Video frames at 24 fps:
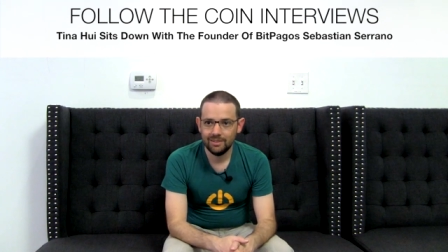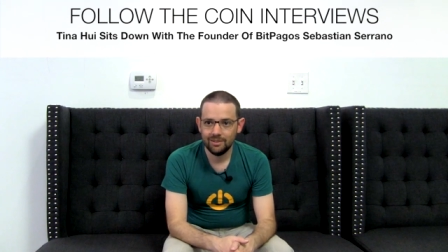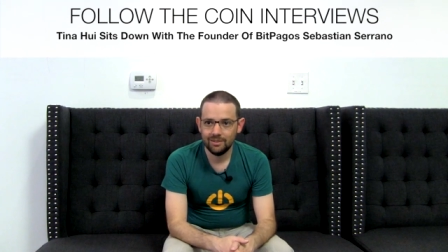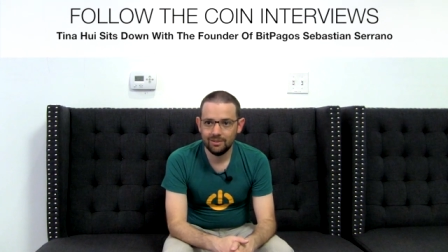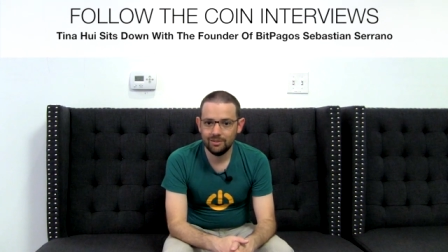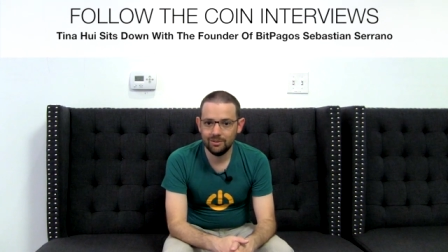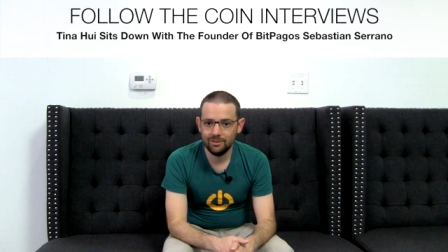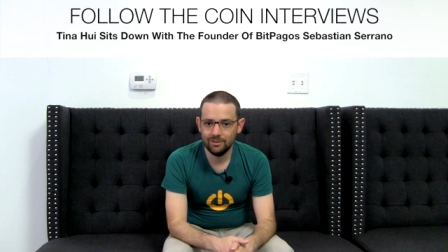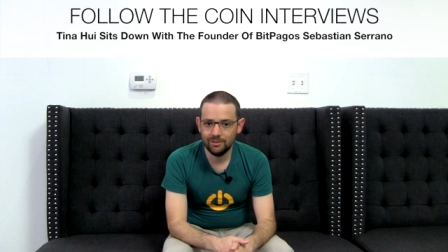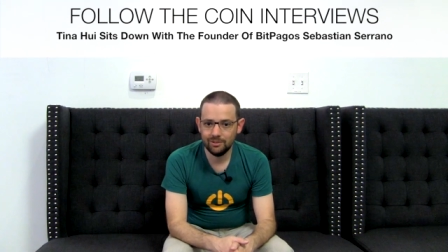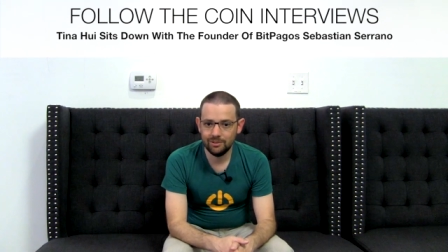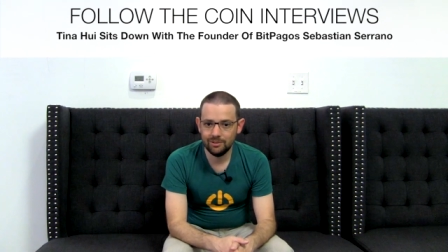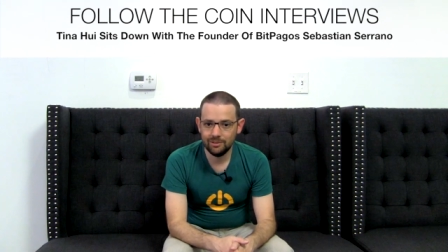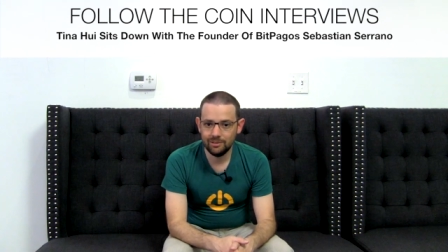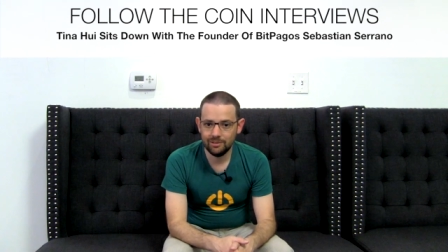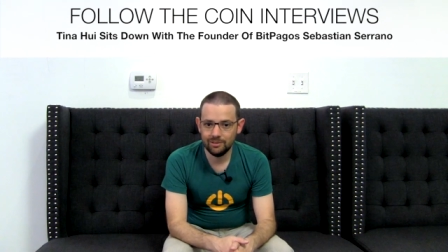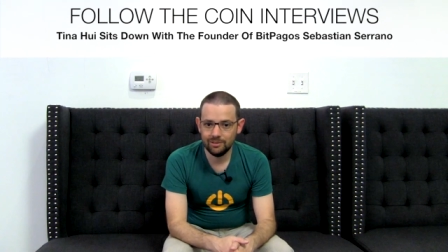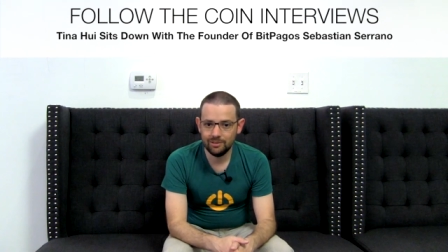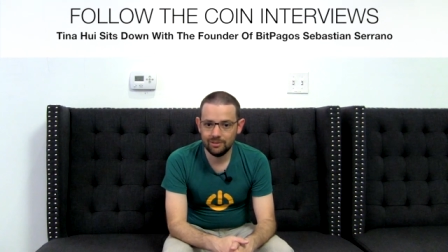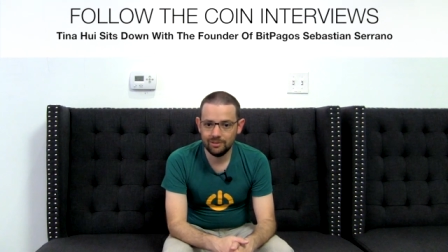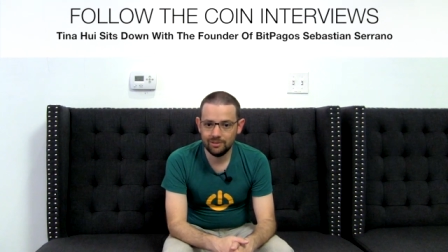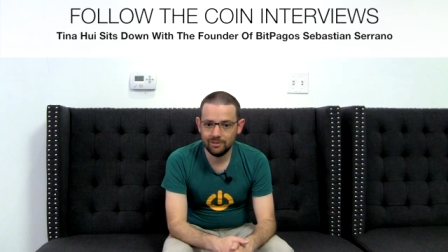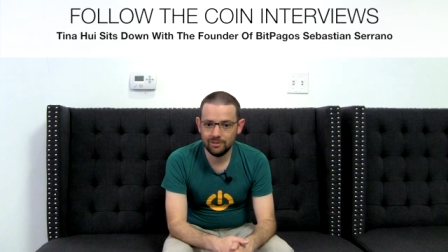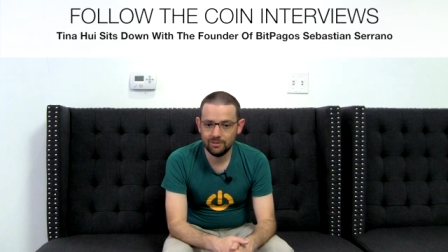to
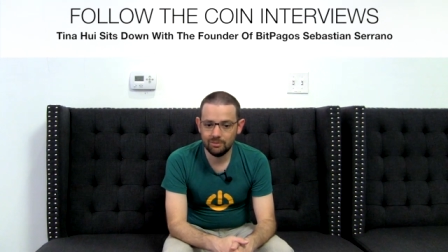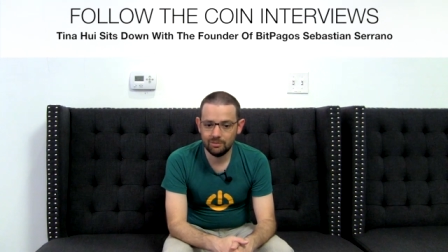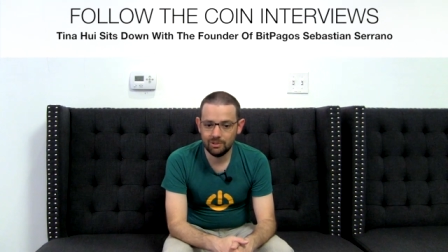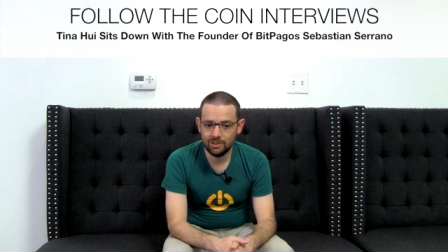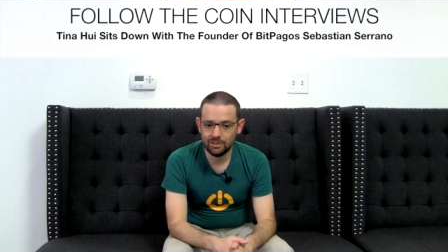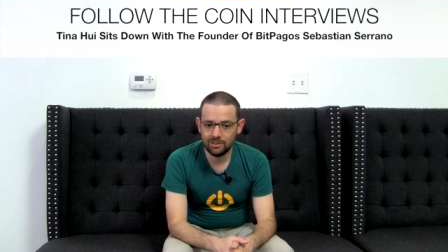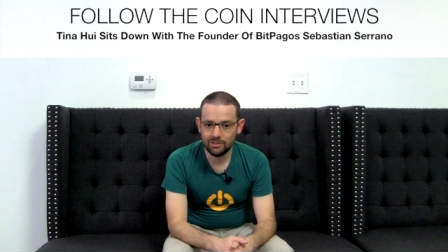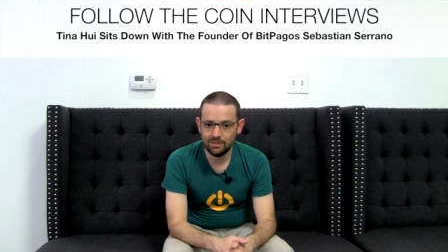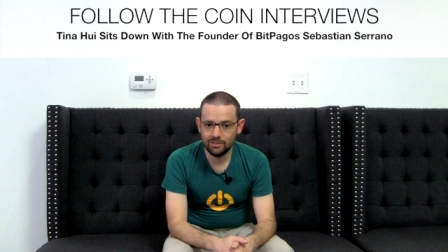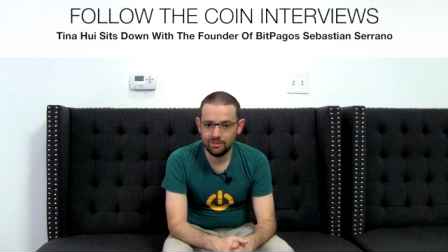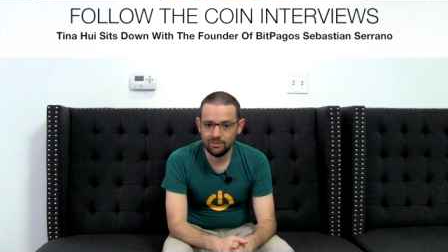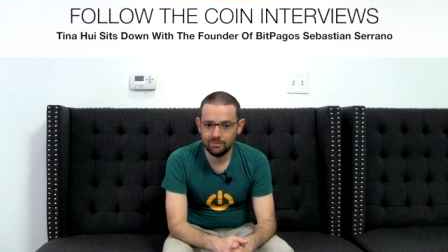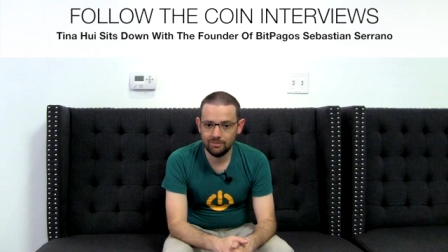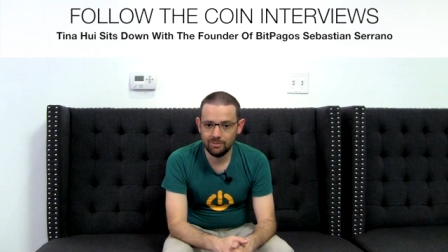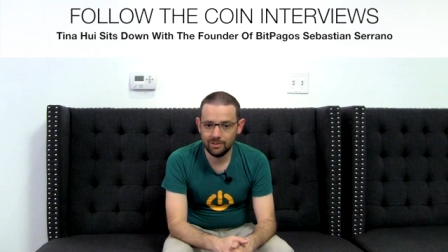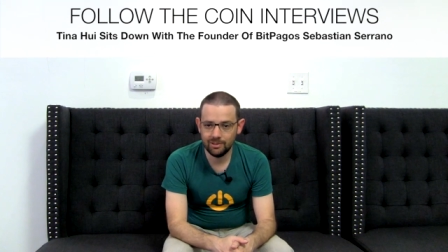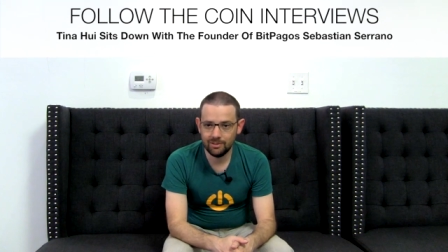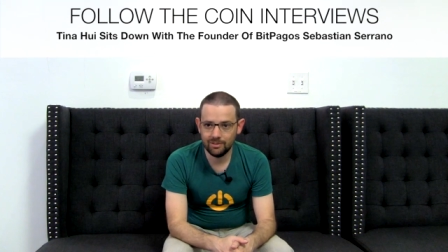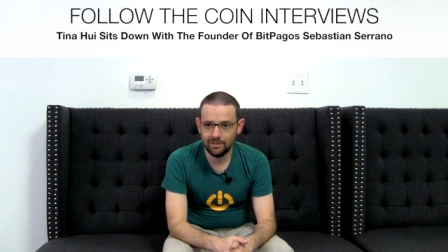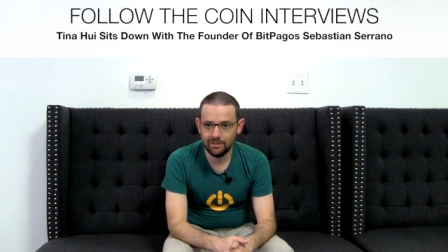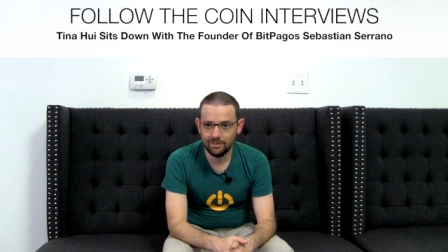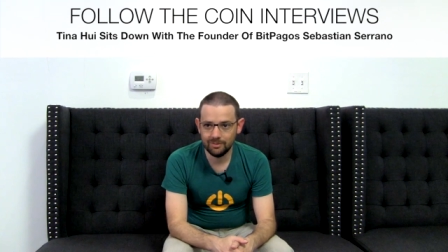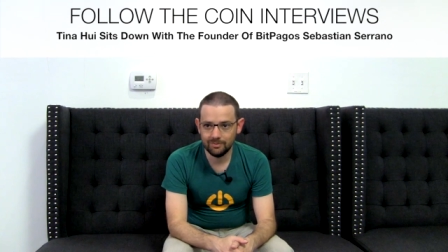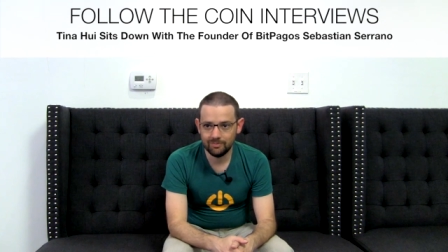match
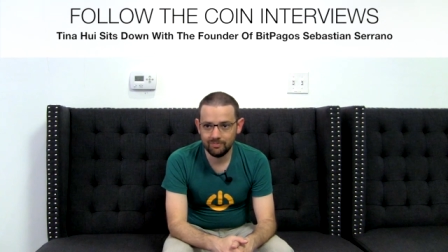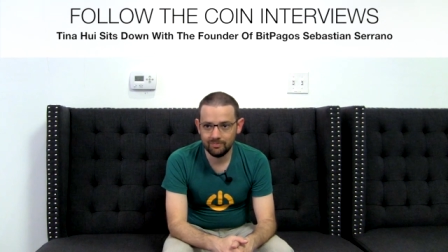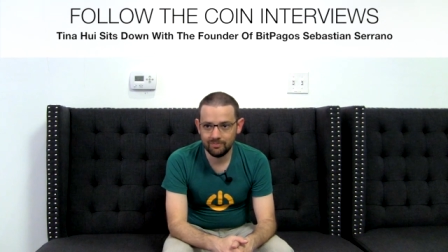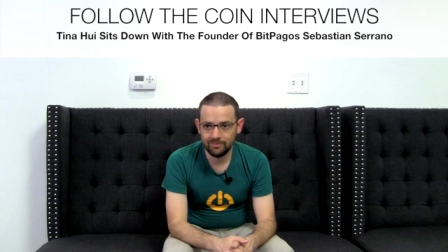Bitcoin.